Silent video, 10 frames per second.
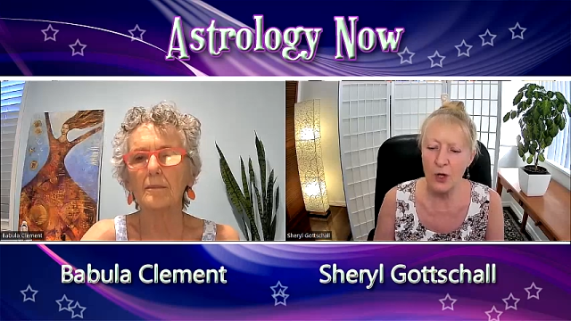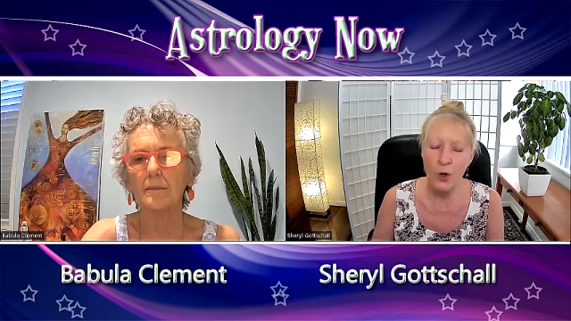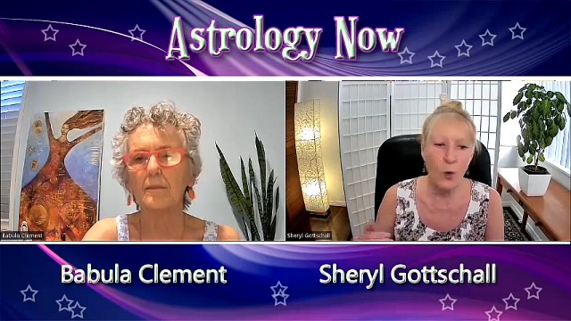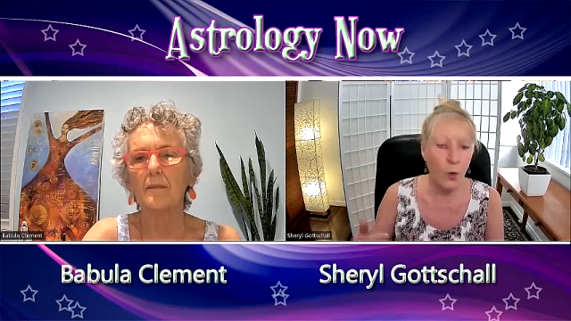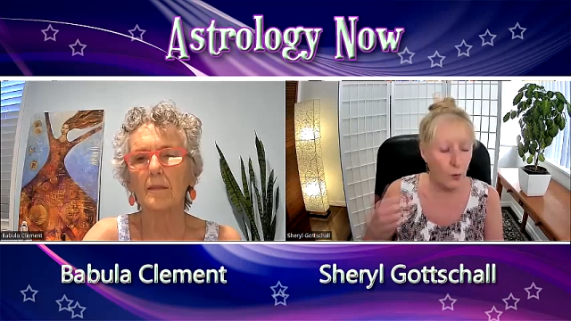
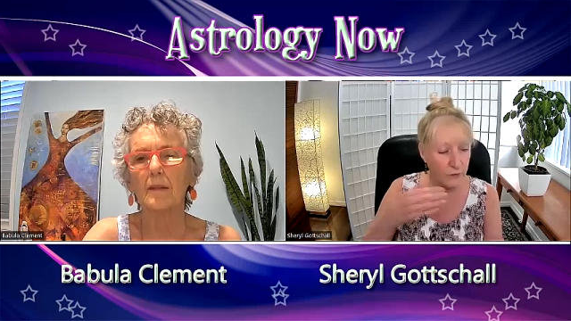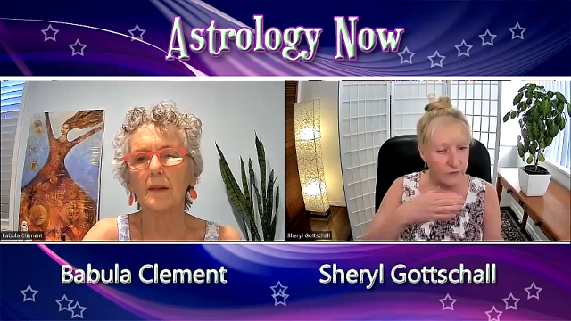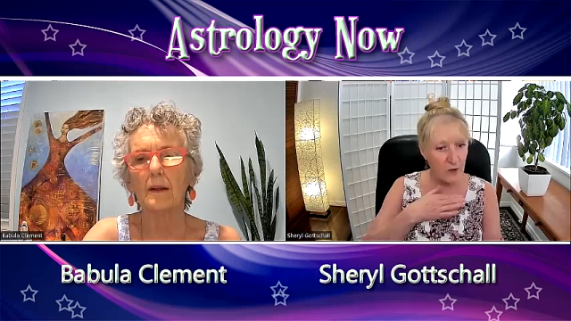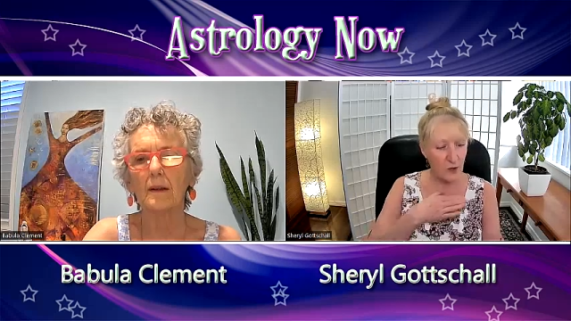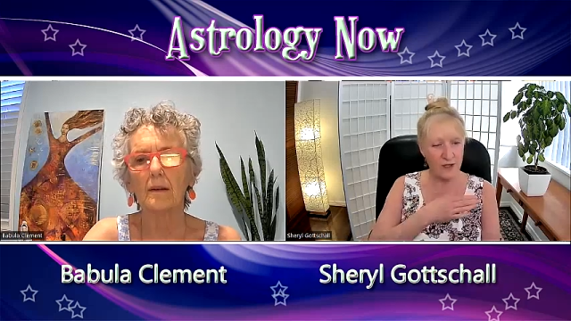Speaker 1: who
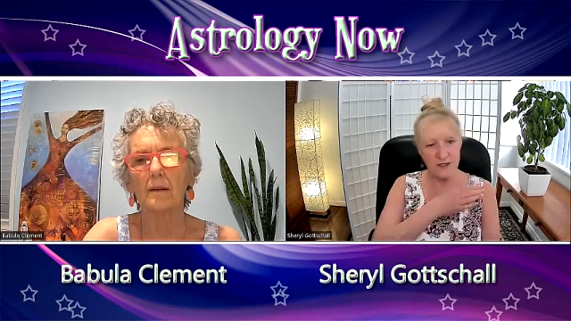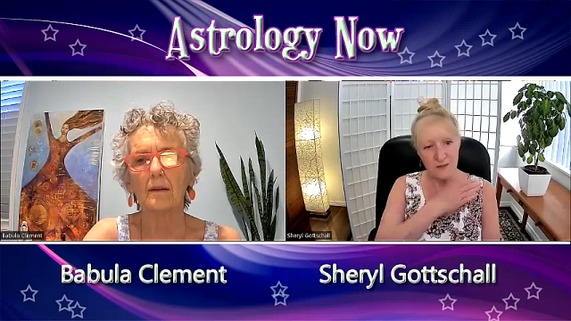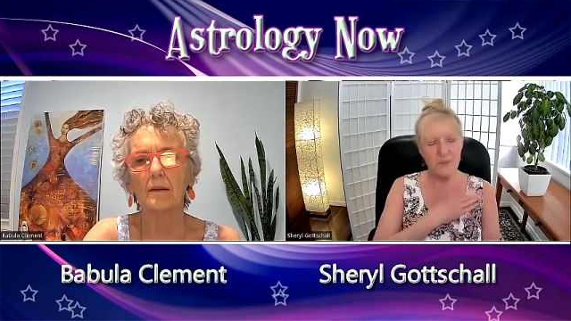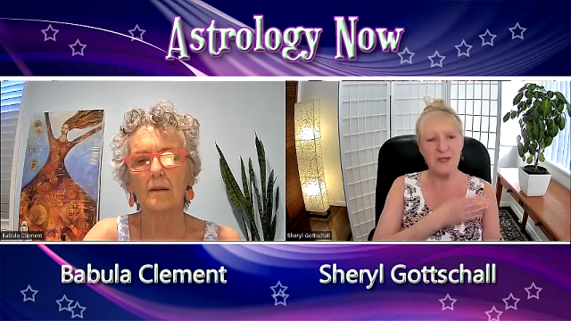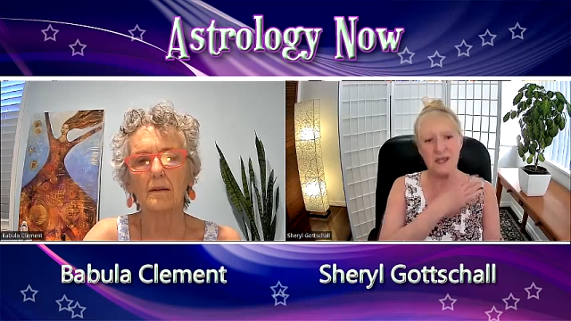also like to
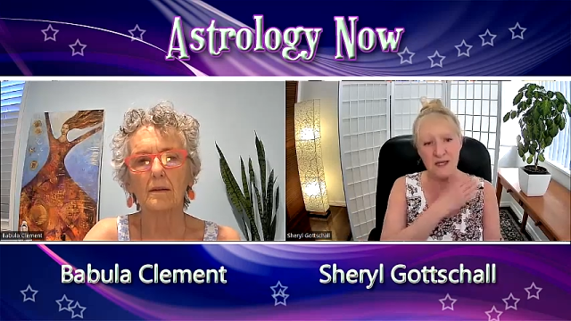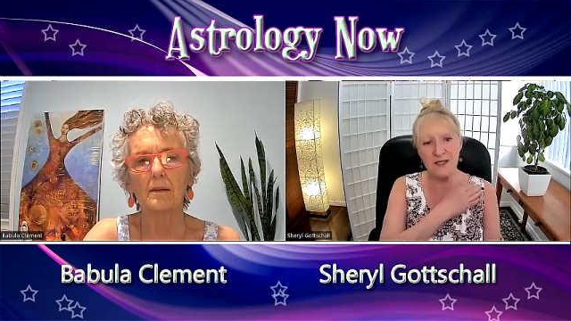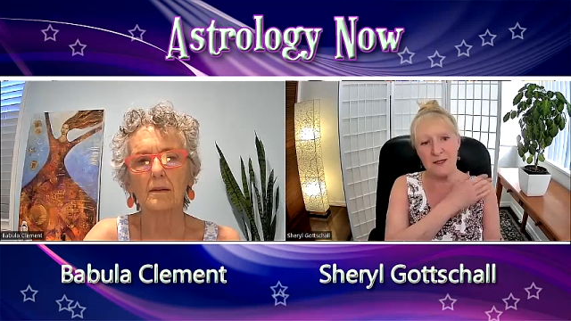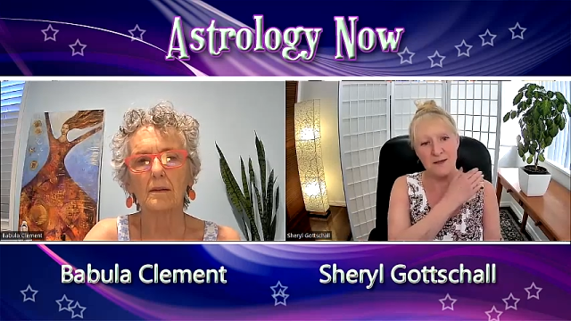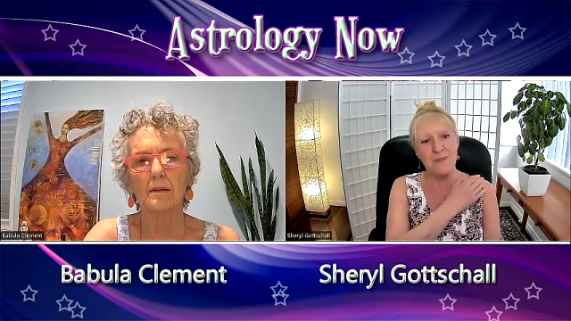be
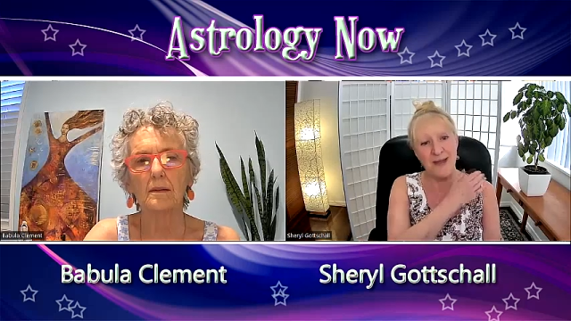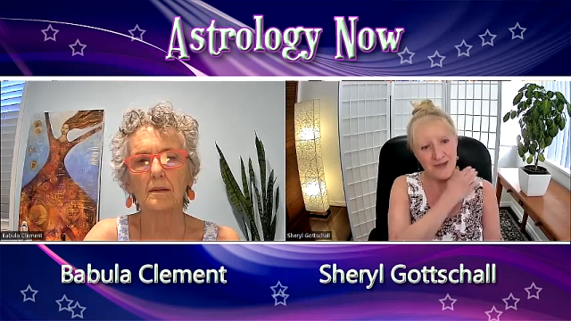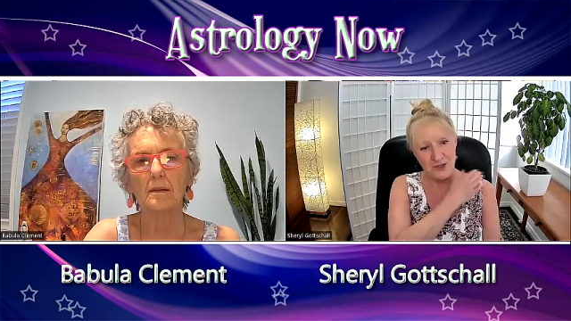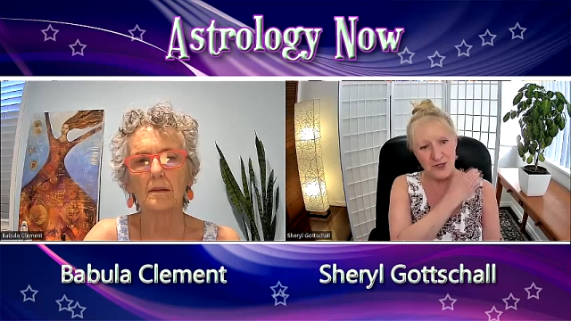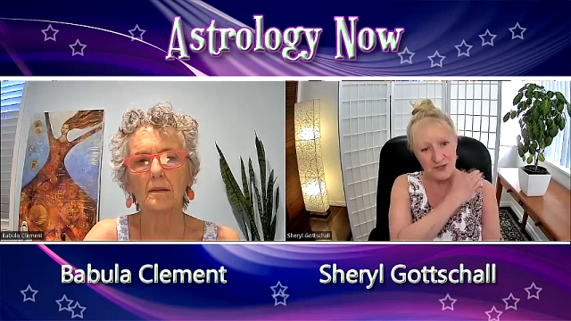in the
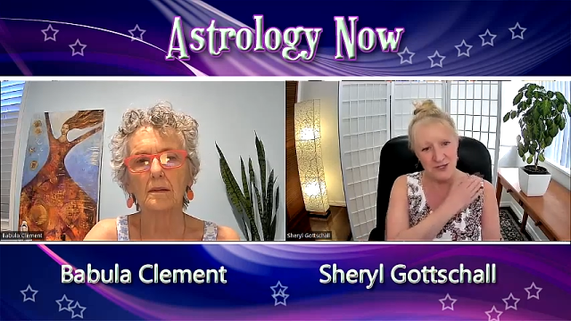back docks.